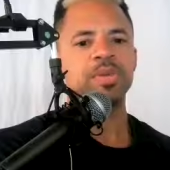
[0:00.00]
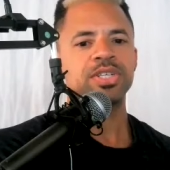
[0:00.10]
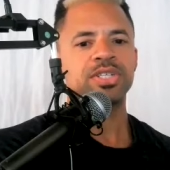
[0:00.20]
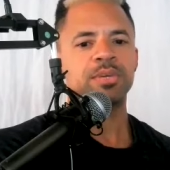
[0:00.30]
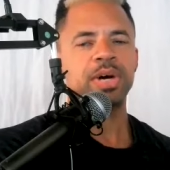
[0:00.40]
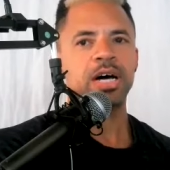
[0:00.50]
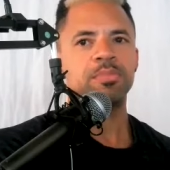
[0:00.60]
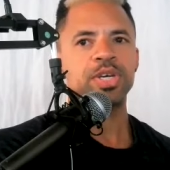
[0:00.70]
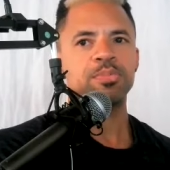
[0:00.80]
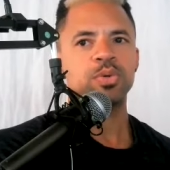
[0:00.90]
mentioned
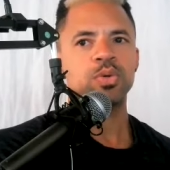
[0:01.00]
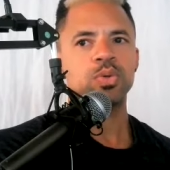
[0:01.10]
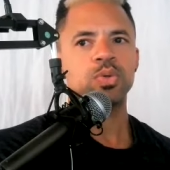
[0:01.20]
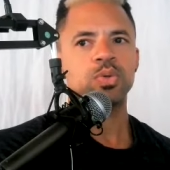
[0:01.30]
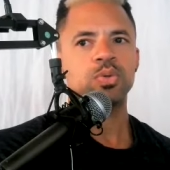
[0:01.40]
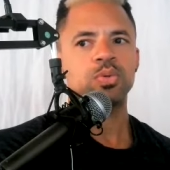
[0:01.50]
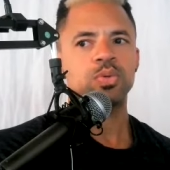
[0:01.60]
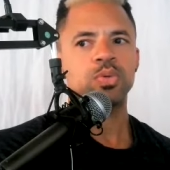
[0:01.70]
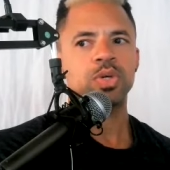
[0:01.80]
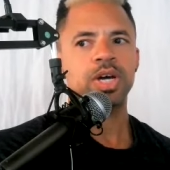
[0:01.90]
about people
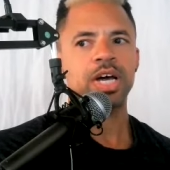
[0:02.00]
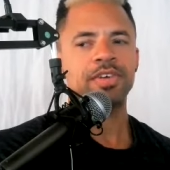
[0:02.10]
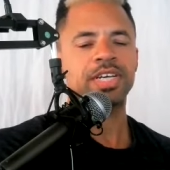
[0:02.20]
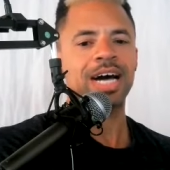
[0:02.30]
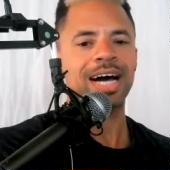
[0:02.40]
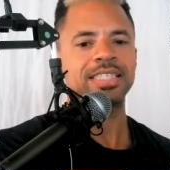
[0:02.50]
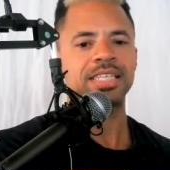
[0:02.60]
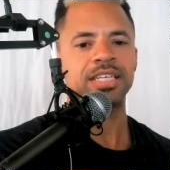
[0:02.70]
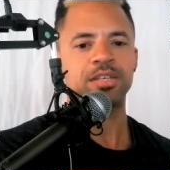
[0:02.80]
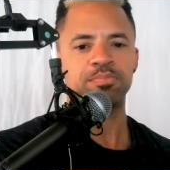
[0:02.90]
having
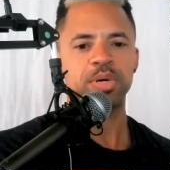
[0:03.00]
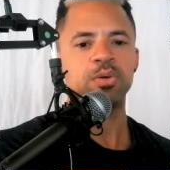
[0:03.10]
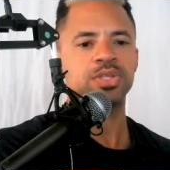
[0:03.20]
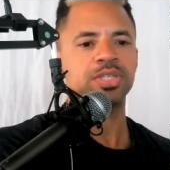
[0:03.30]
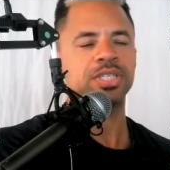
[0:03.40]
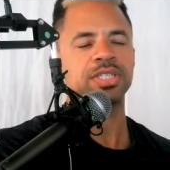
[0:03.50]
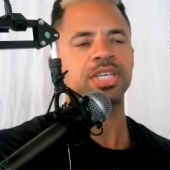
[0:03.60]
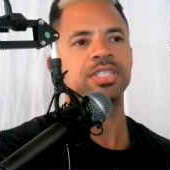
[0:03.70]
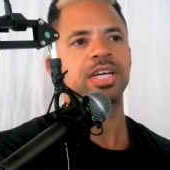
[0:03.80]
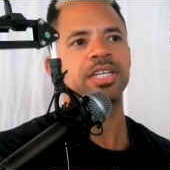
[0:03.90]
content and posting and
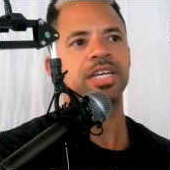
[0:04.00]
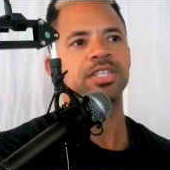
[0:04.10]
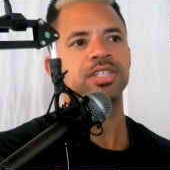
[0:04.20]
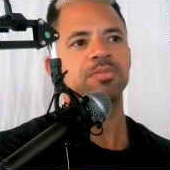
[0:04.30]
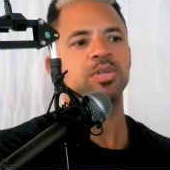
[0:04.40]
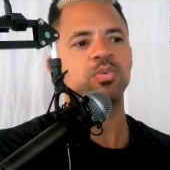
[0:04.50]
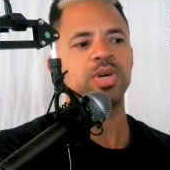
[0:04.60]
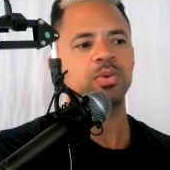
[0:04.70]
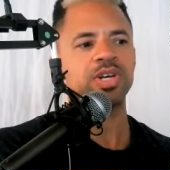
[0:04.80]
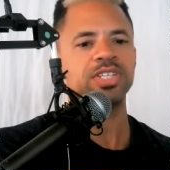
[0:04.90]
things of that nature, but
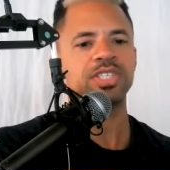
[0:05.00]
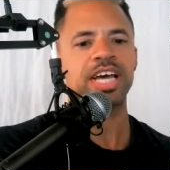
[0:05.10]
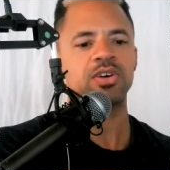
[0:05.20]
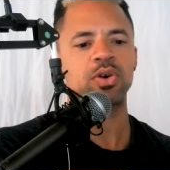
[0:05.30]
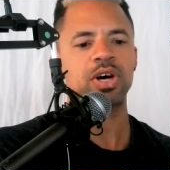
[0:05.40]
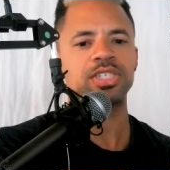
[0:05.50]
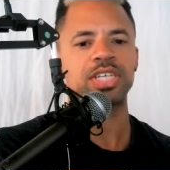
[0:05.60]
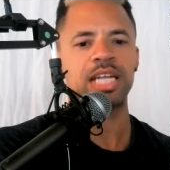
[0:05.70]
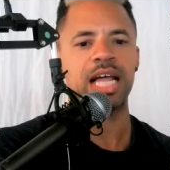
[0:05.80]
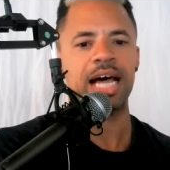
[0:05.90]
where, where does that cross
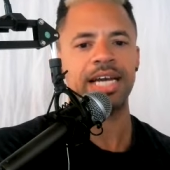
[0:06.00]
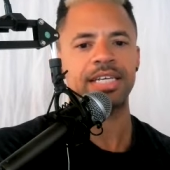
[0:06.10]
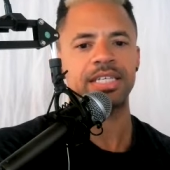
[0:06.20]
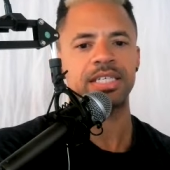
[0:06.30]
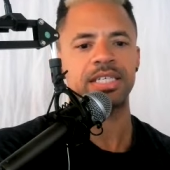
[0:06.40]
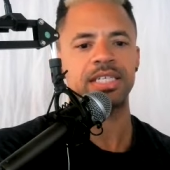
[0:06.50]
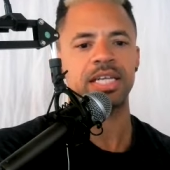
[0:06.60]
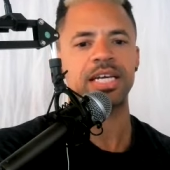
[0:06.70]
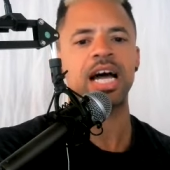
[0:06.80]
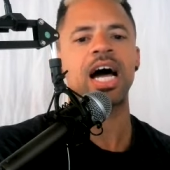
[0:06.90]
the line?
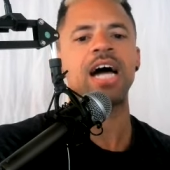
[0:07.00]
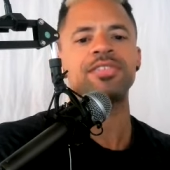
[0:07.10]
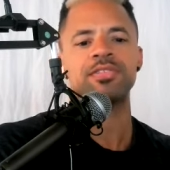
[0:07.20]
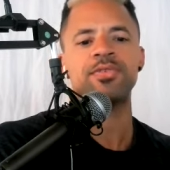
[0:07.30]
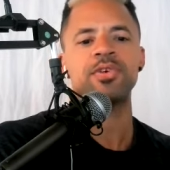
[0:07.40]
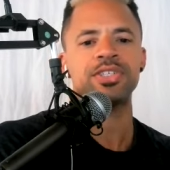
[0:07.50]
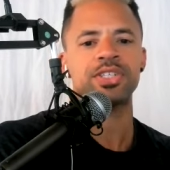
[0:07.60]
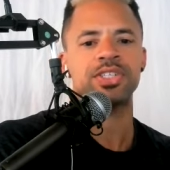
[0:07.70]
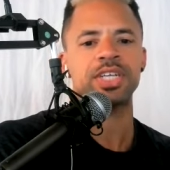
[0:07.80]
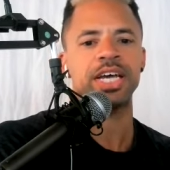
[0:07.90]
Like I, I've, for
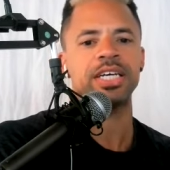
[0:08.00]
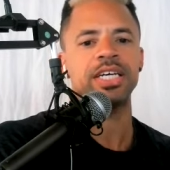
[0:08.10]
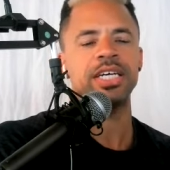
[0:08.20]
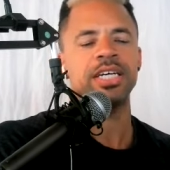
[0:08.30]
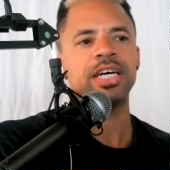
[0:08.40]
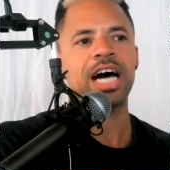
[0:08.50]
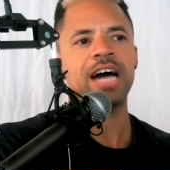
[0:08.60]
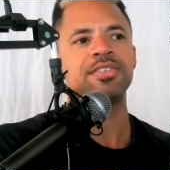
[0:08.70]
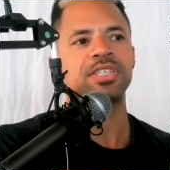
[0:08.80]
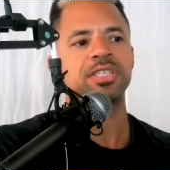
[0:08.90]
instance, like
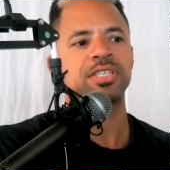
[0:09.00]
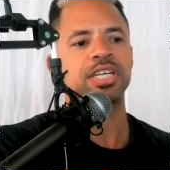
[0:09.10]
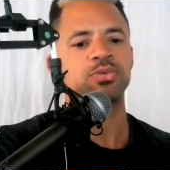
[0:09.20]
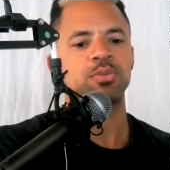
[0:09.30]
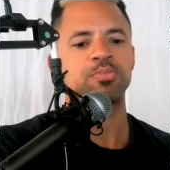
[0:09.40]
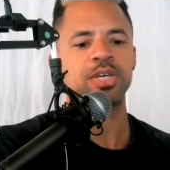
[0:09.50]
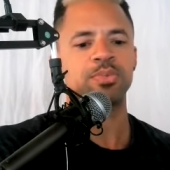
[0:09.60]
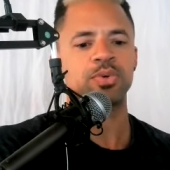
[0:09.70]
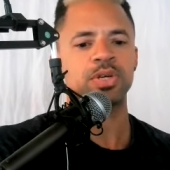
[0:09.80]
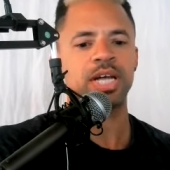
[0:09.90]
I've seen things where
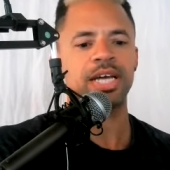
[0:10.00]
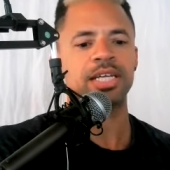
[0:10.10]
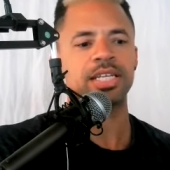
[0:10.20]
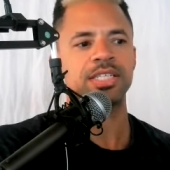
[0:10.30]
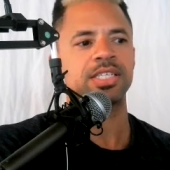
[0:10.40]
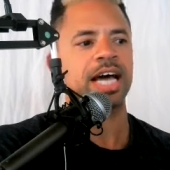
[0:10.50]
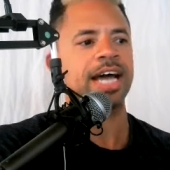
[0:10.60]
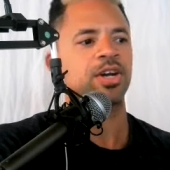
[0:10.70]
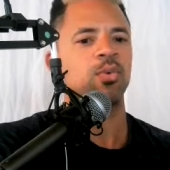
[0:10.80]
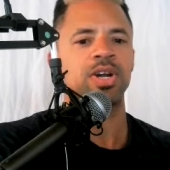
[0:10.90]
people are like, listen,
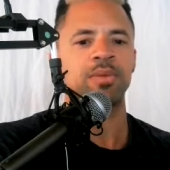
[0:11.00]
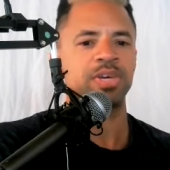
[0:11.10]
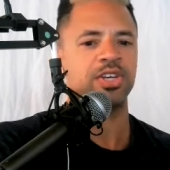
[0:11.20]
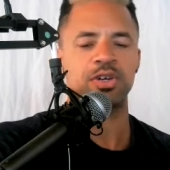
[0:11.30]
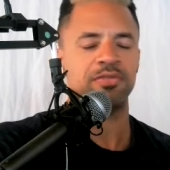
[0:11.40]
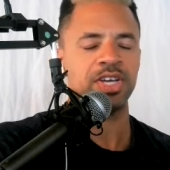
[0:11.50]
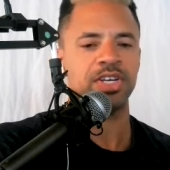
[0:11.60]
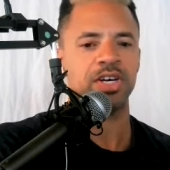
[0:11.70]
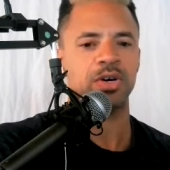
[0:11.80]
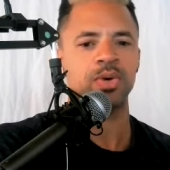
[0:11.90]
I don't want to be in your
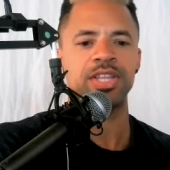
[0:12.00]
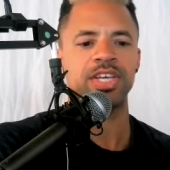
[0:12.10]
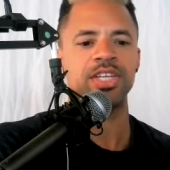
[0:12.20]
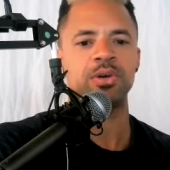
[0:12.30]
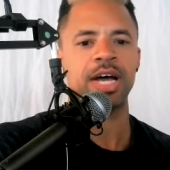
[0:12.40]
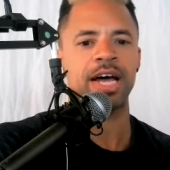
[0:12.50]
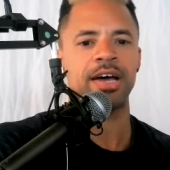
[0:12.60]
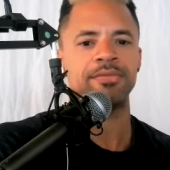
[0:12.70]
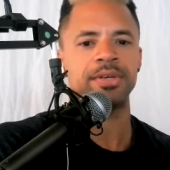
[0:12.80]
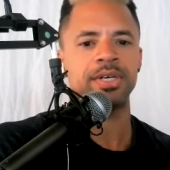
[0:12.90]
video. And then you'll
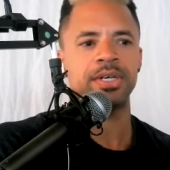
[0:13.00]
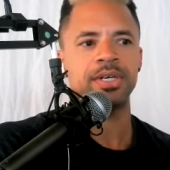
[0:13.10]
have